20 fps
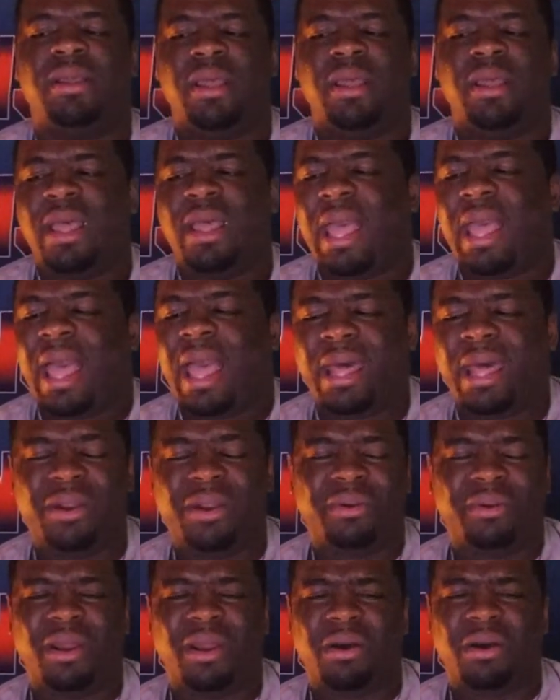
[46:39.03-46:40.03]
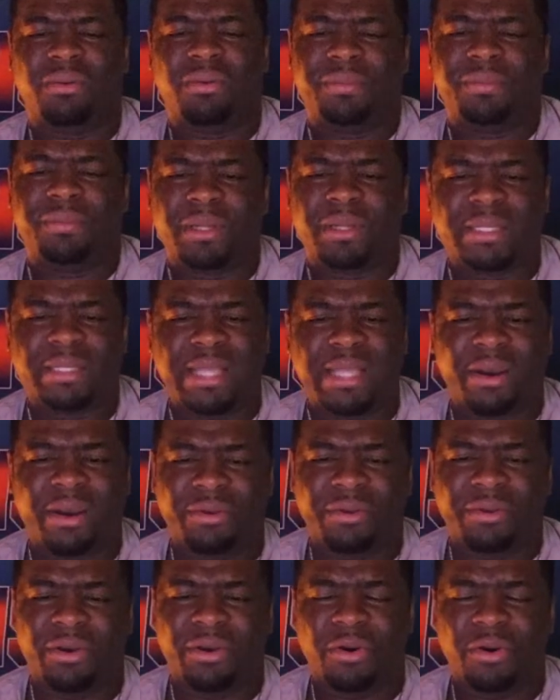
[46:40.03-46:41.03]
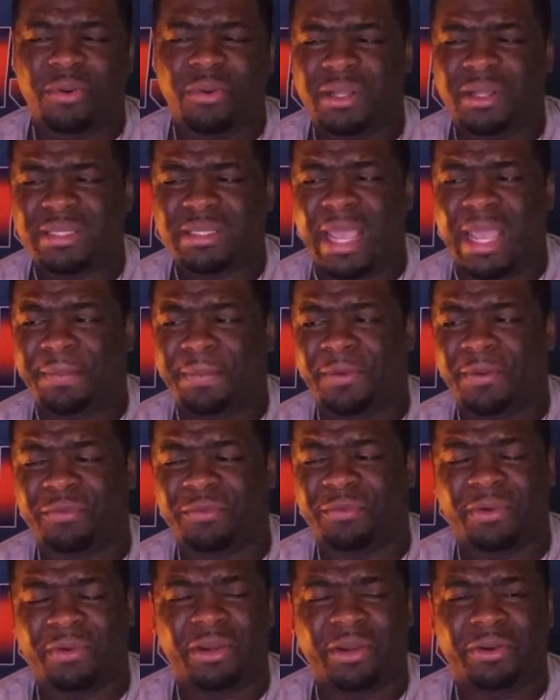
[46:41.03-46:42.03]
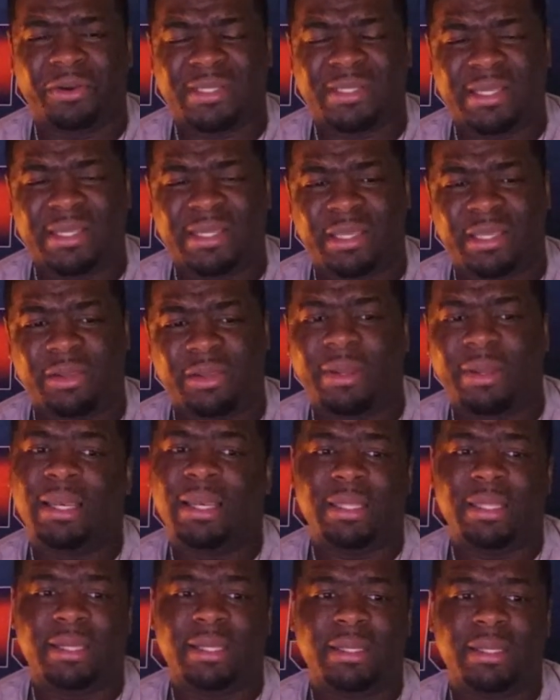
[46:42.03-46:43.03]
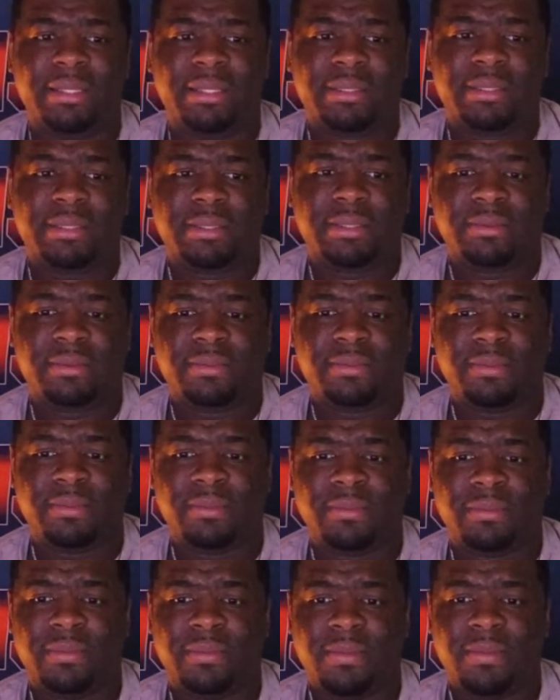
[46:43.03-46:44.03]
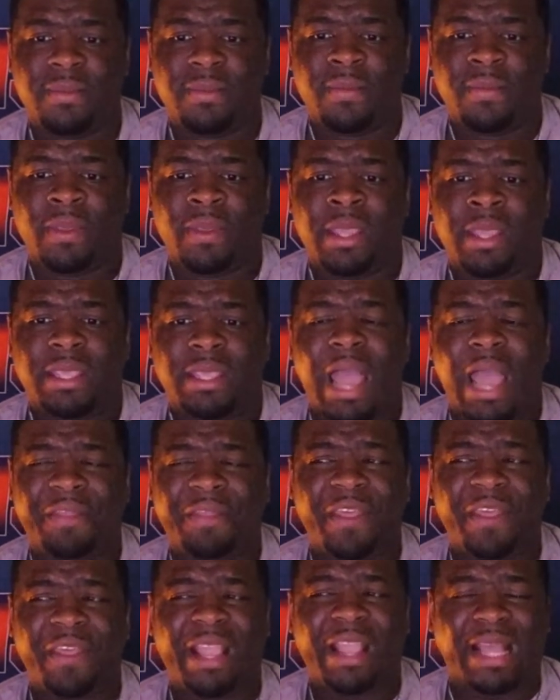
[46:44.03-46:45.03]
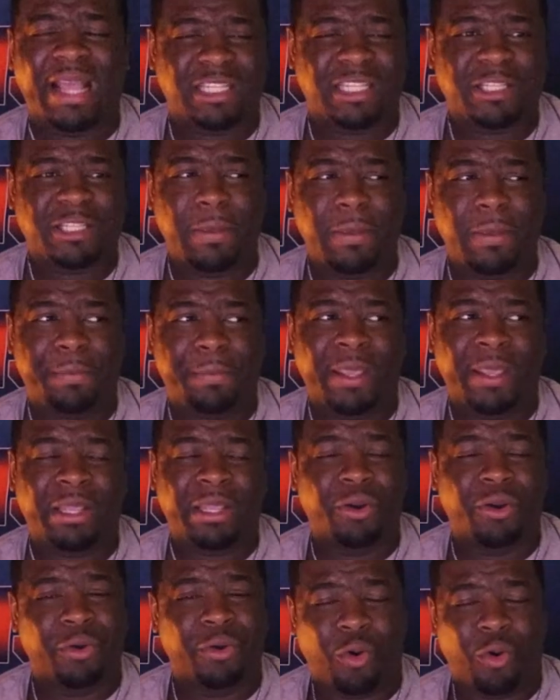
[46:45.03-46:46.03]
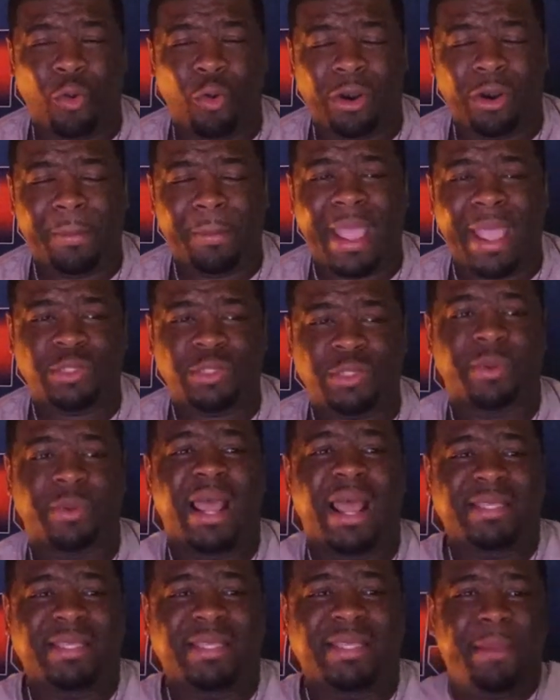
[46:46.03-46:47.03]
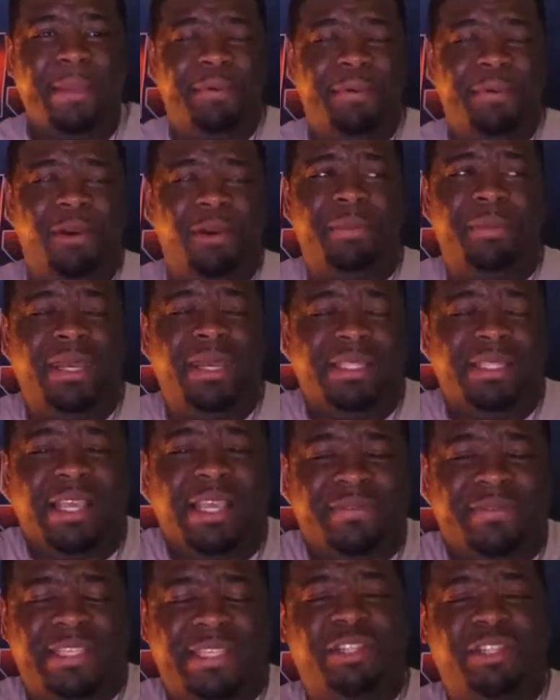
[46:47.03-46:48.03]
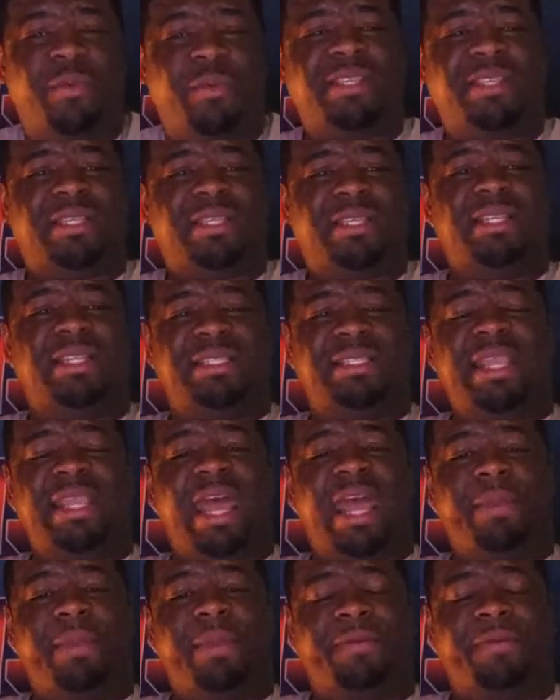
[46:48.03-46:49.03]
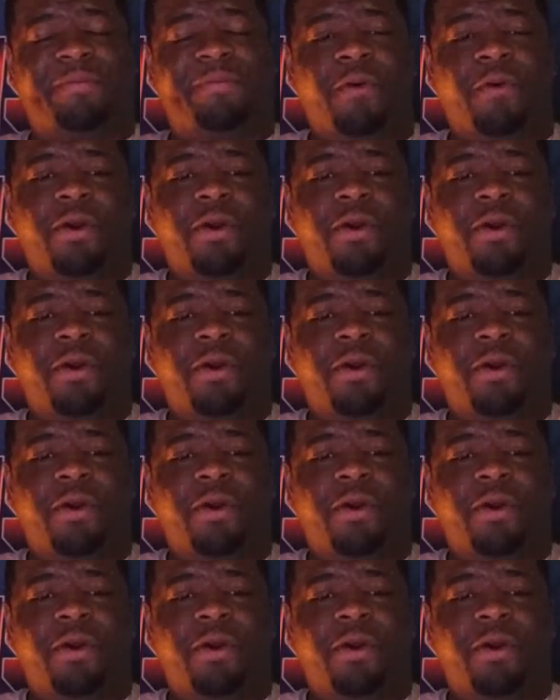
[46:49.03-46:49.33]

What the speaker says: I don't know, because I don't know what type of runner Ezekiel Elliott is. Y'all think I just be picking on the quarterbacks when I say put them in a tough situation and see how they perform?